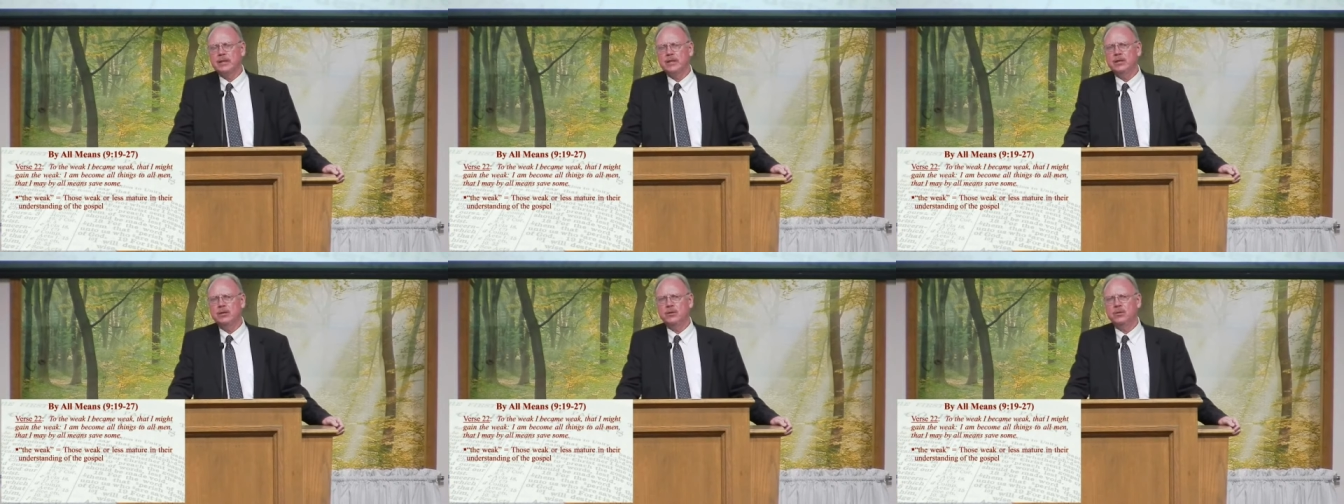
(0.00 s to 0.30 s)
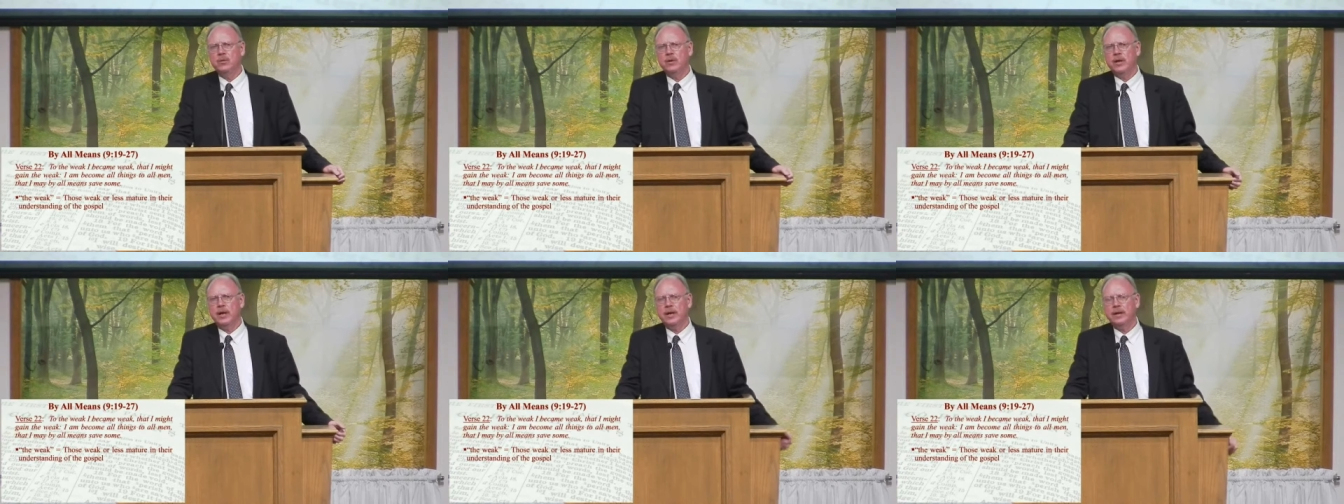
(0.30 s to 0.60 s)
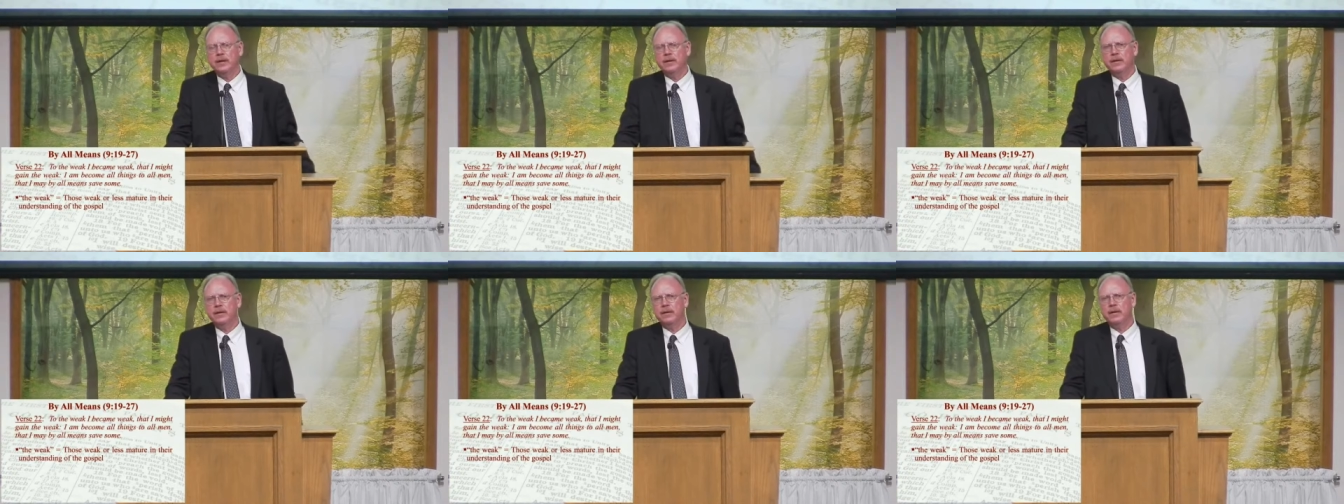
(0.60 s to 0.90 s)
You know, when
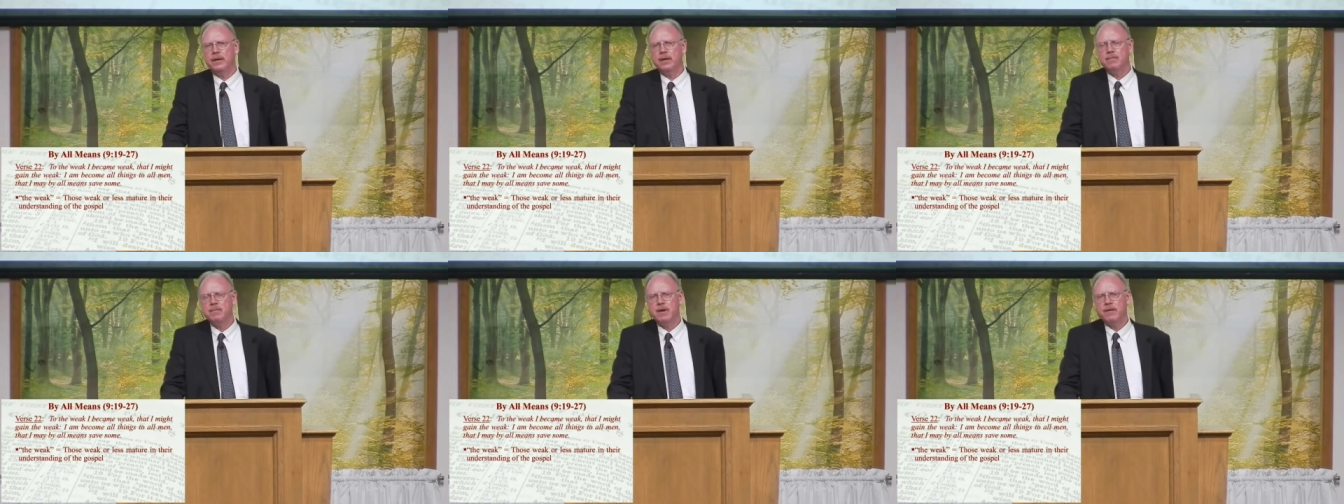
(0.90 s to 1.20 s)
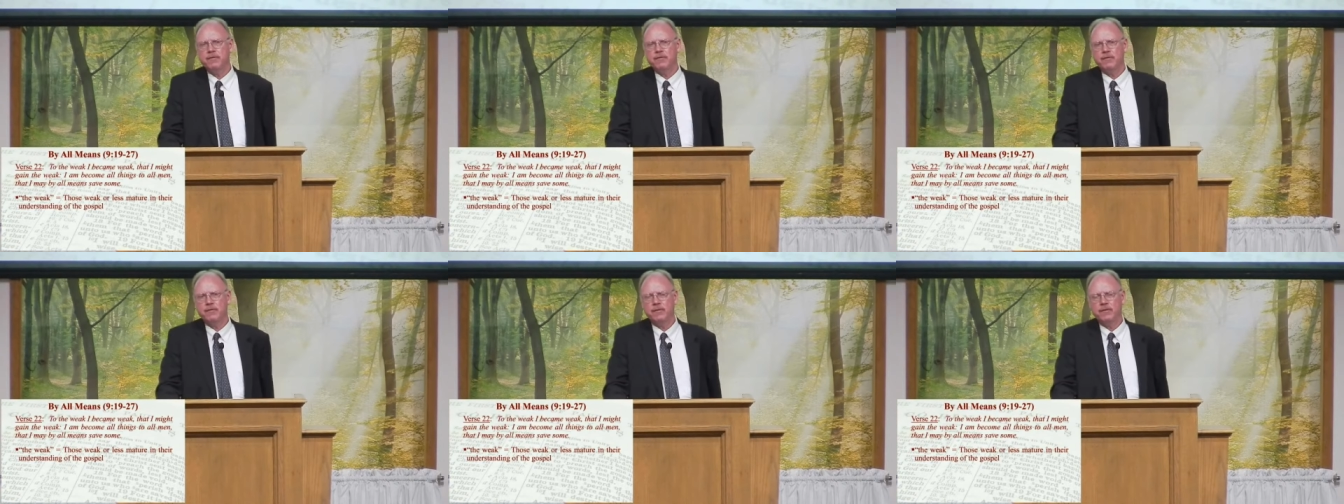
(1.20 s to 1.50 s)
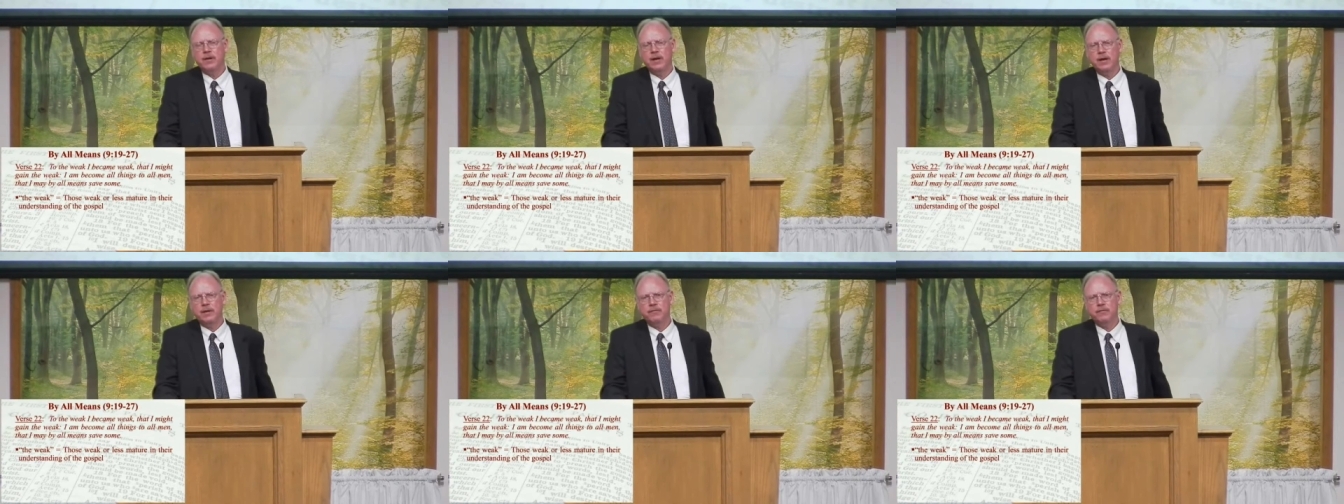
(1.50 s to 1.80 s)
I got my
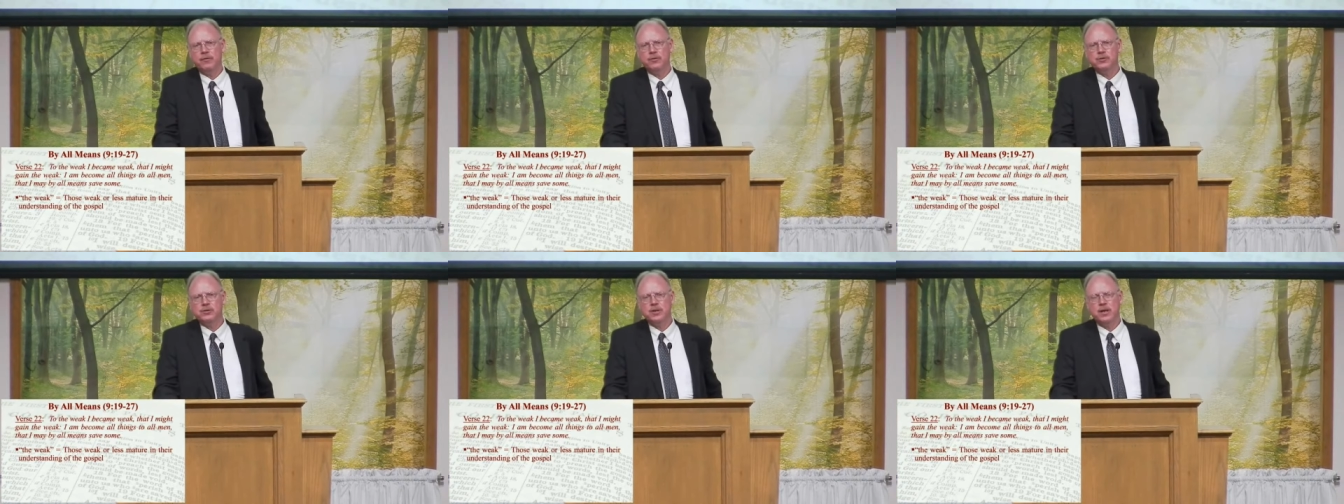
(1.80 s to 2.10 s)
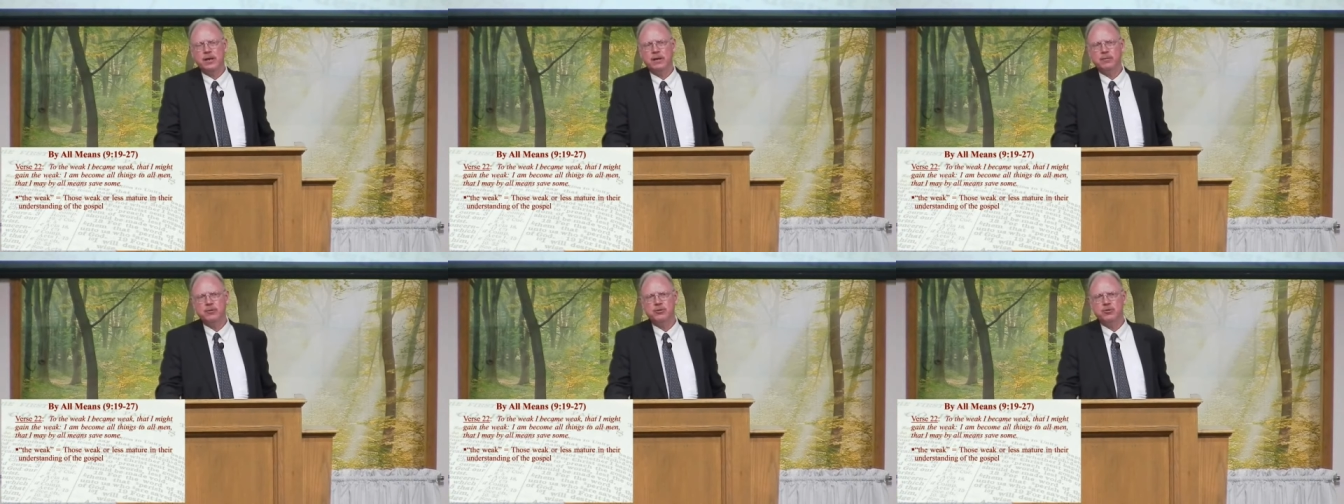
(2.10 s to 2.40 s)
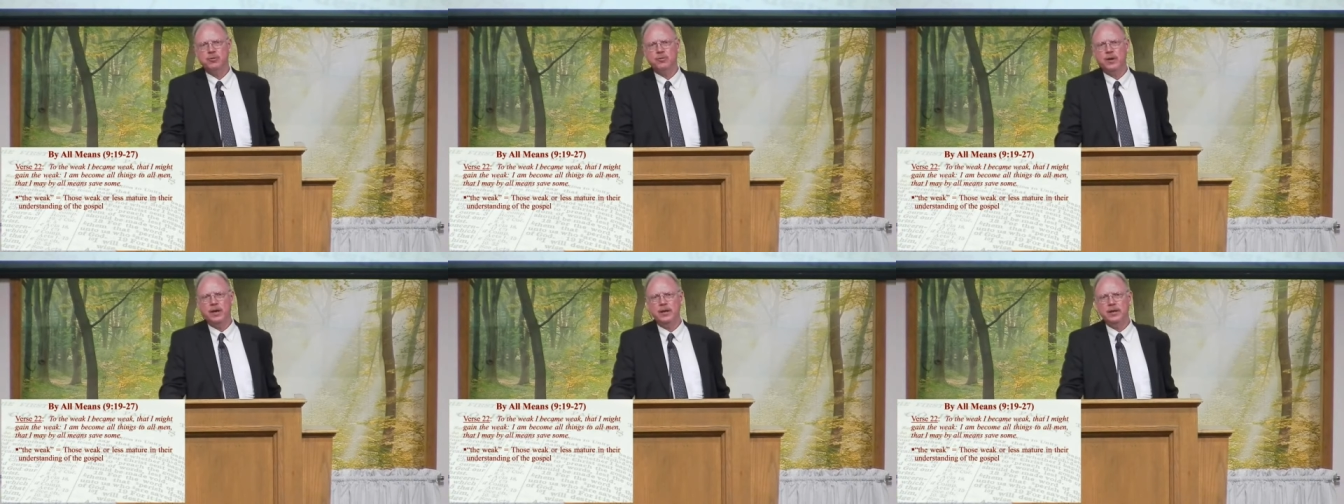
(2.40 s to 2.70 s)
first
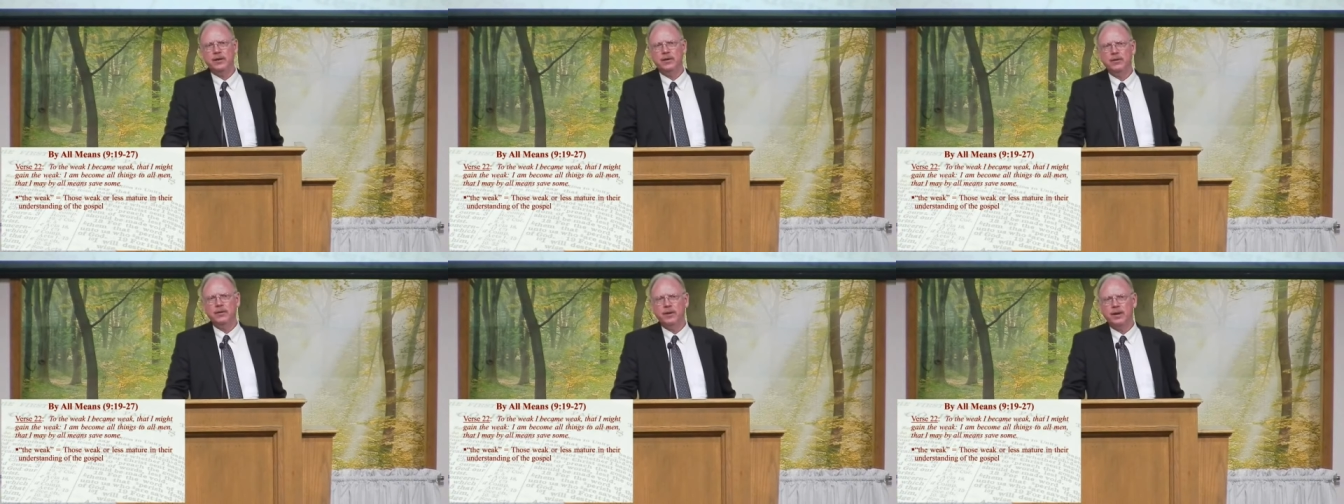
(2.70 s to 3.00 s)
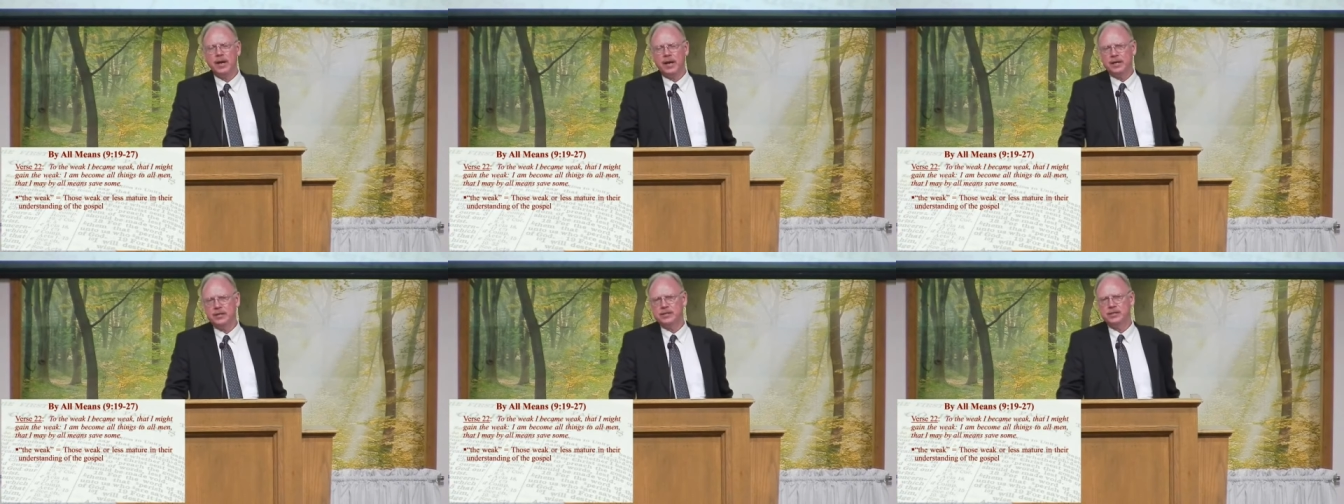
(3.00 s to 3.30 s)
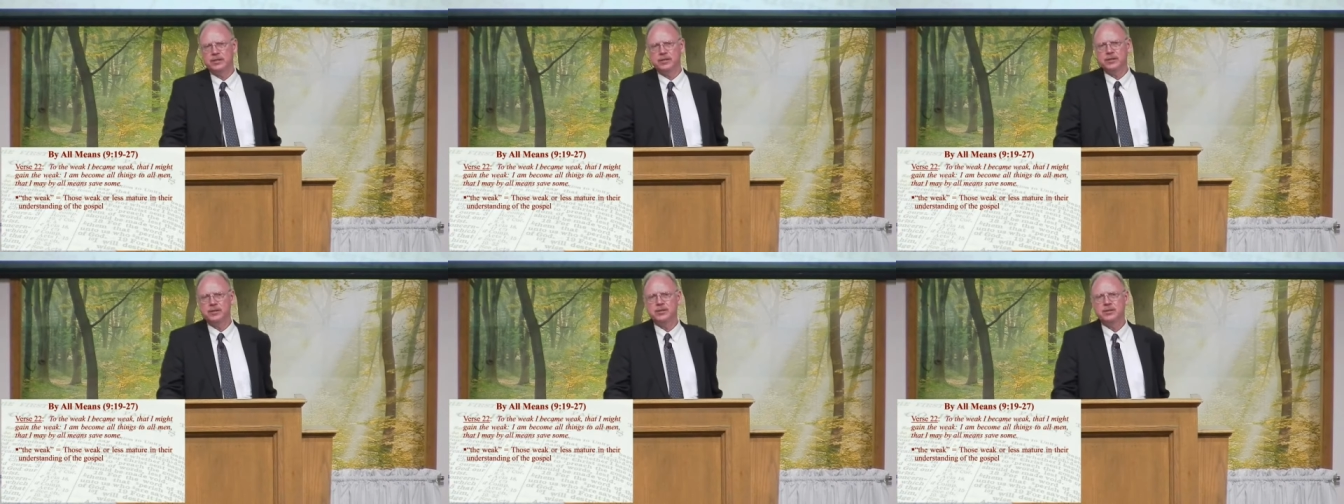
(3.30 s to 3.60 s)
amateur radio
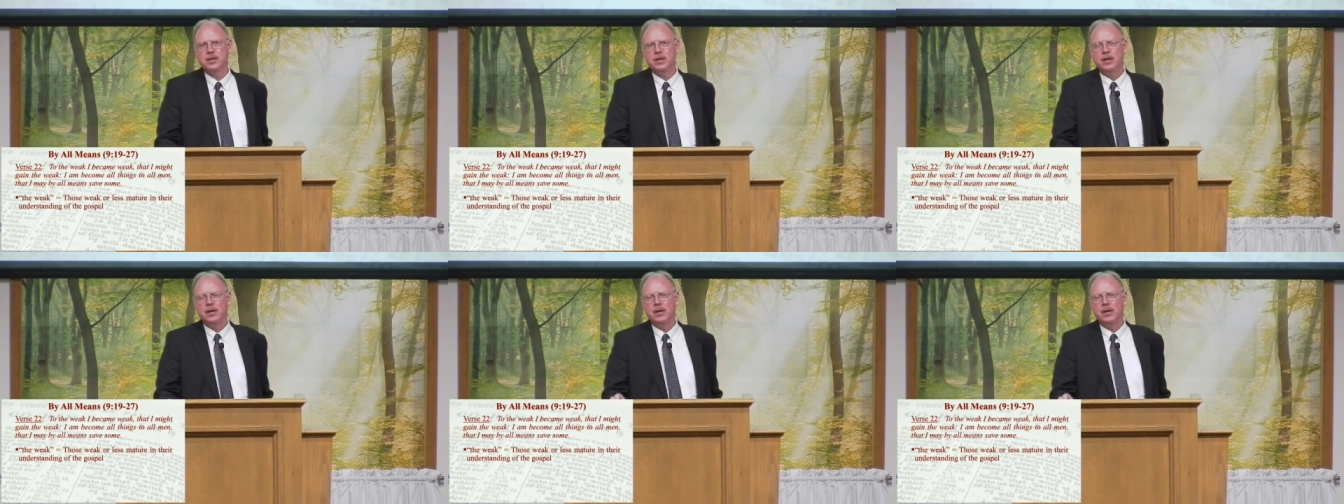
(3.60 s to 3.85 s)
license,